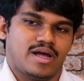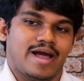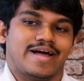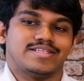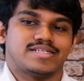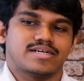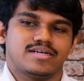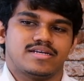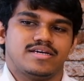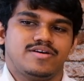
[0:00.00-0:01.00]
And
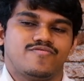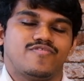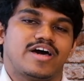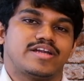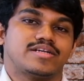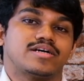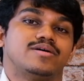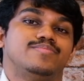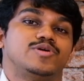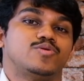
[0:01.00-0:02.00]
secondly, where it
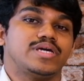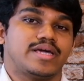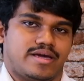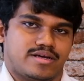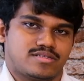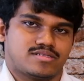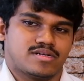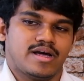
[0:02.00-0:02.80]
communicates